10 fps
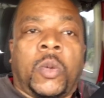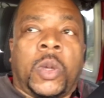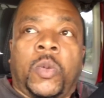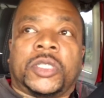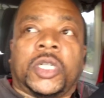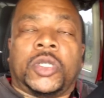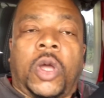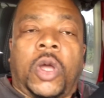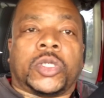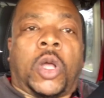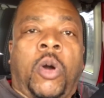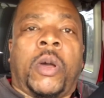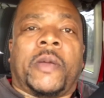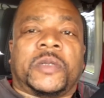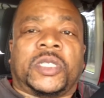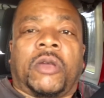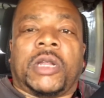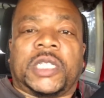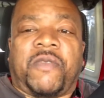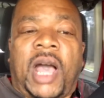We want your dogs O F
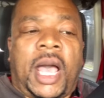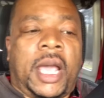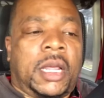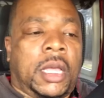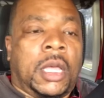certified.